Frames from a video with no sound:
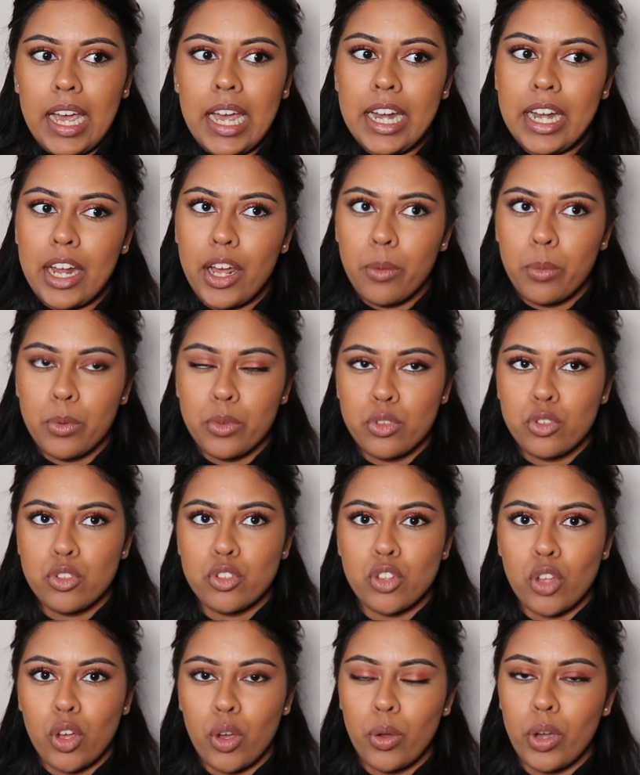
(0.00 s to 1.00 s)
And I was
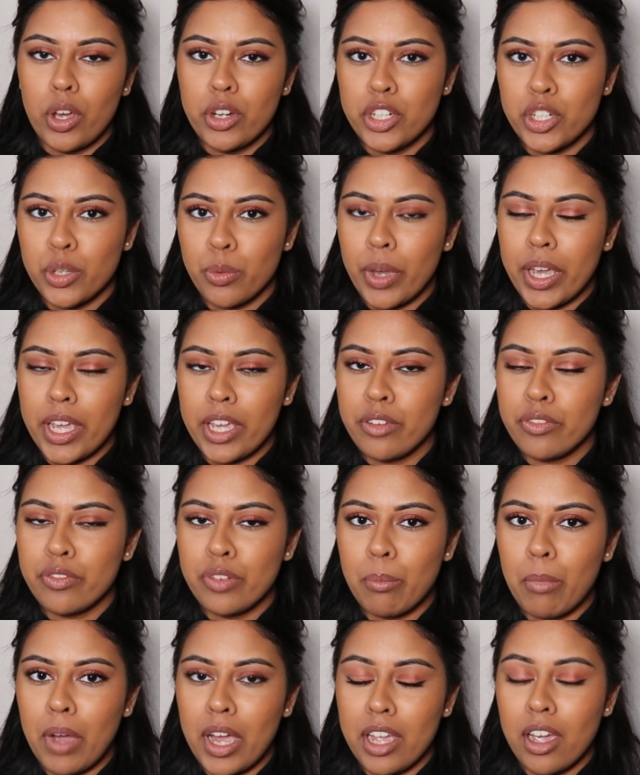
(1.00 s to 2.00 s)
so underweight
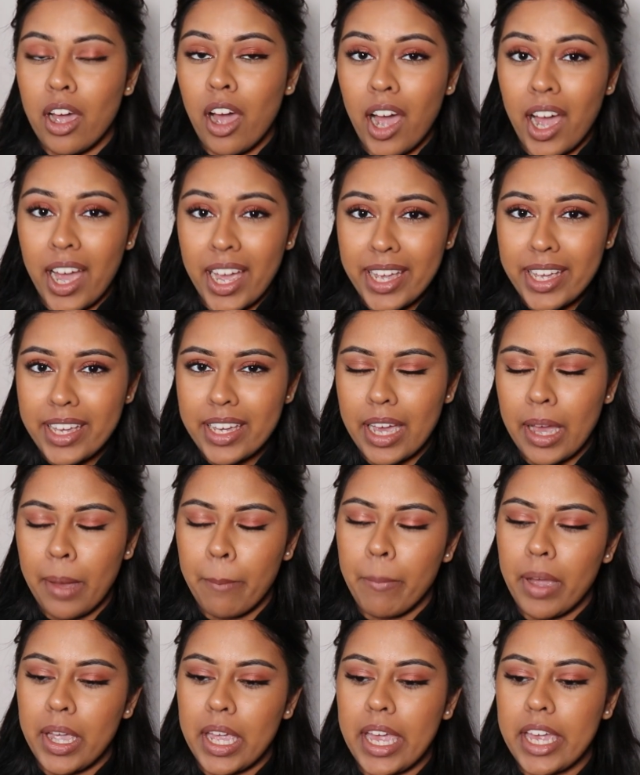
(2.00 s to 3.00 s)
for my height
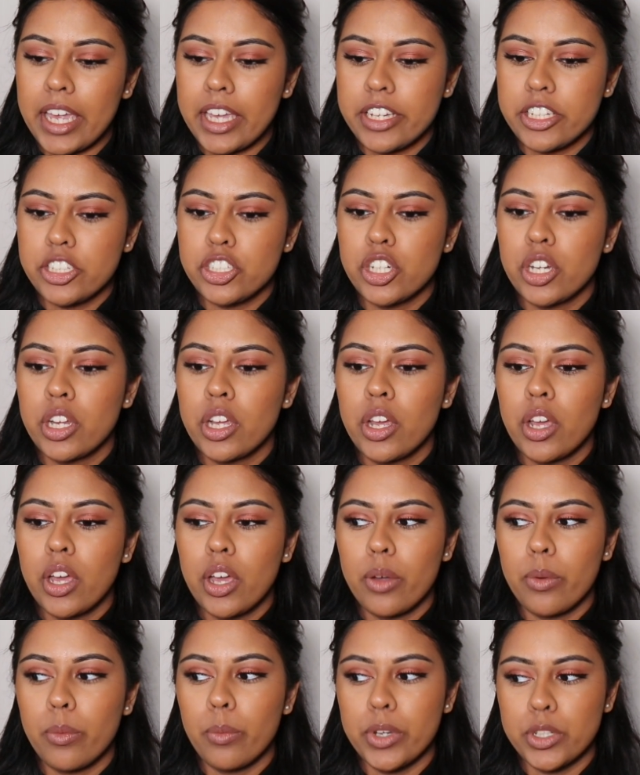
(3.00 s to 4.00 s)
and my age,
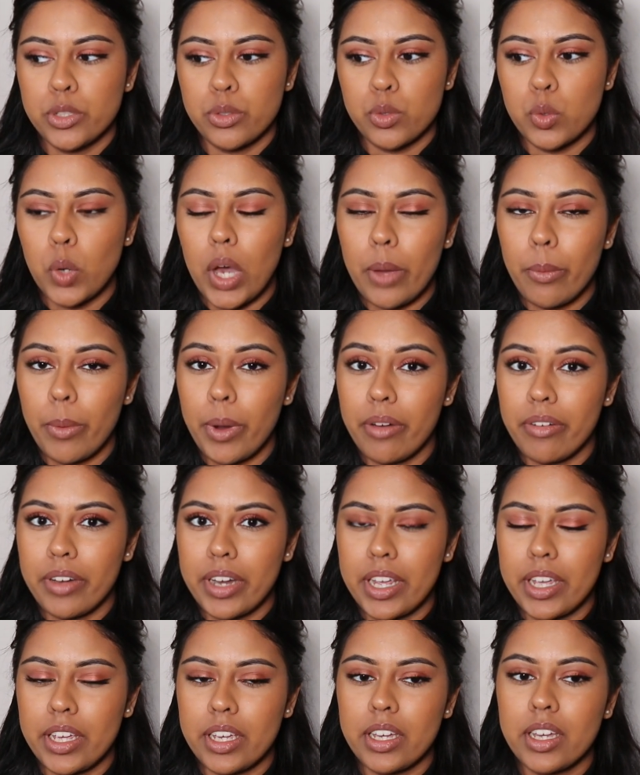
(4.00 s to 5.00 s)
which was quite
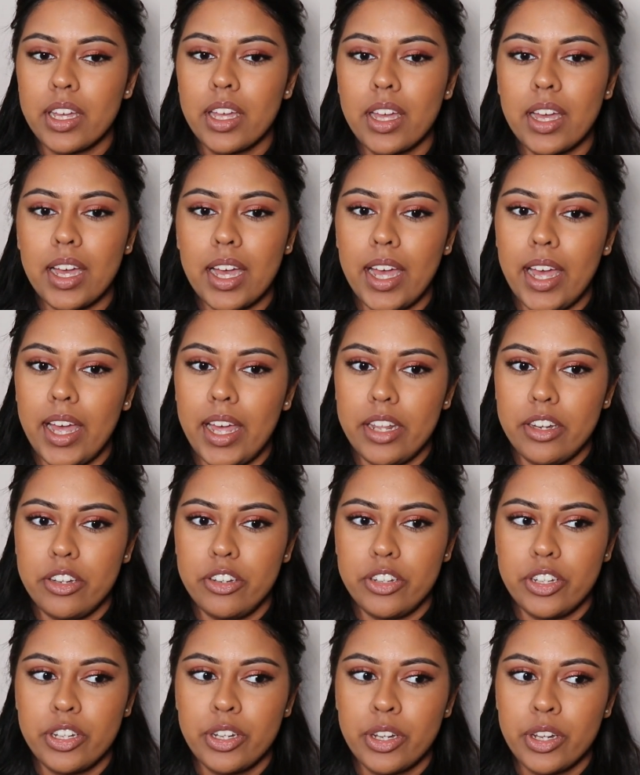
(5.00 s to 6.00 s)
worrying.
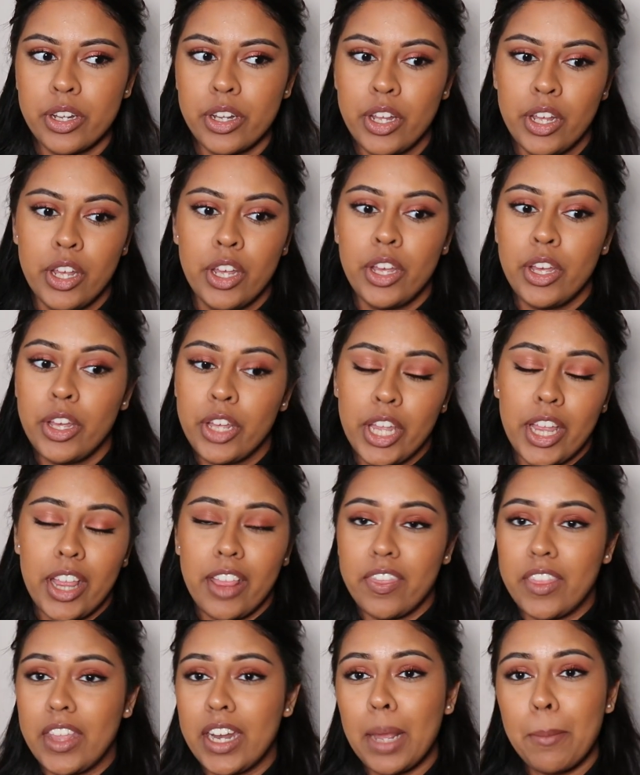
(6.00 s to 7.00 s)
And
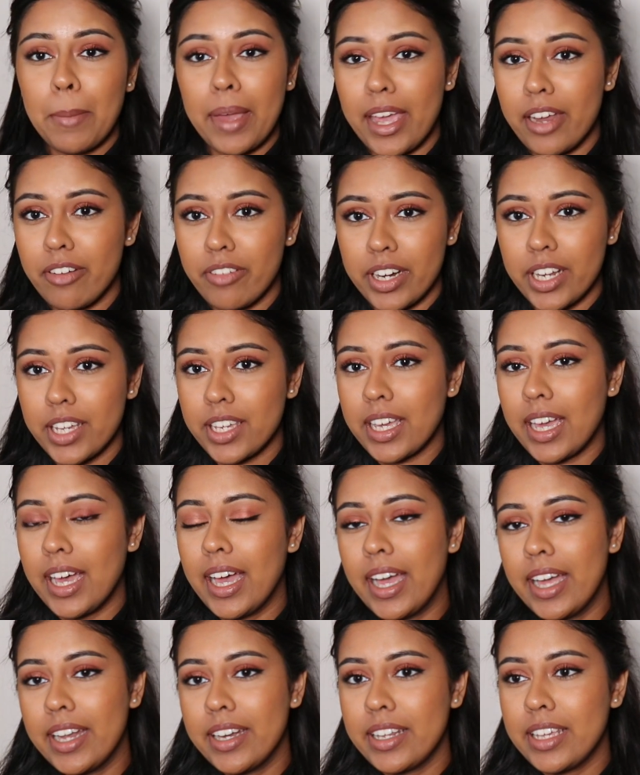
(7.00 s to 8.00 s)
then I met Eric,
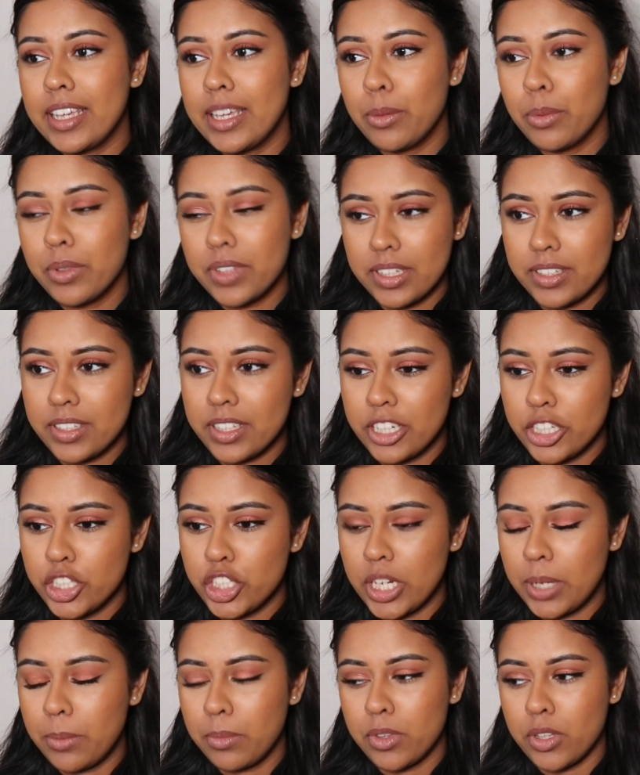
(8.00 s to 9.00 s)
and he was into the
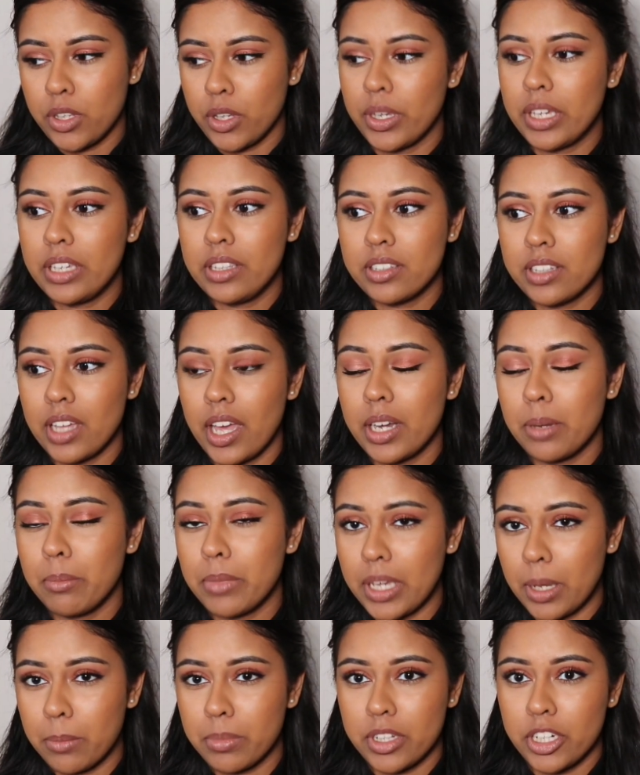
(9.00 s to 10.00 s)
gym, so he signed
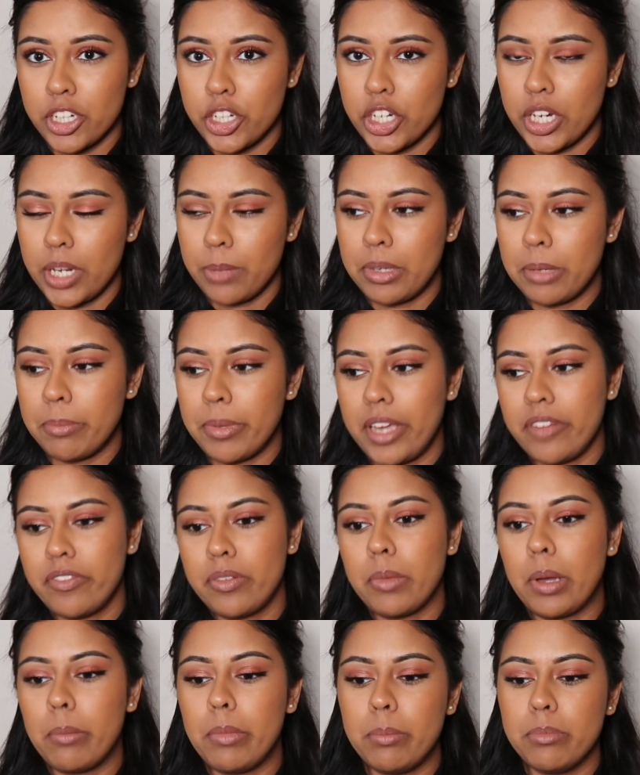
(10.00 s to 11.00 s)
me up to the gym. He paid
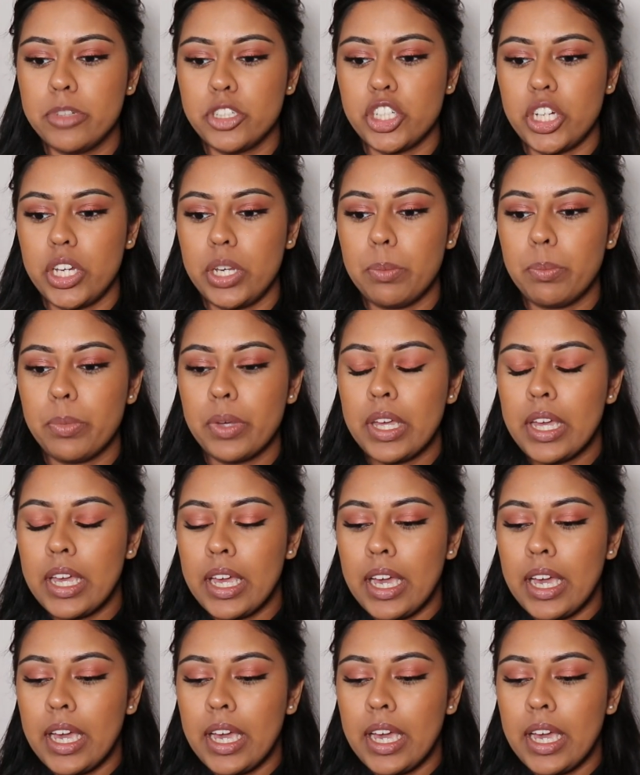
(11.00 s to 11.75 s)
for my membership.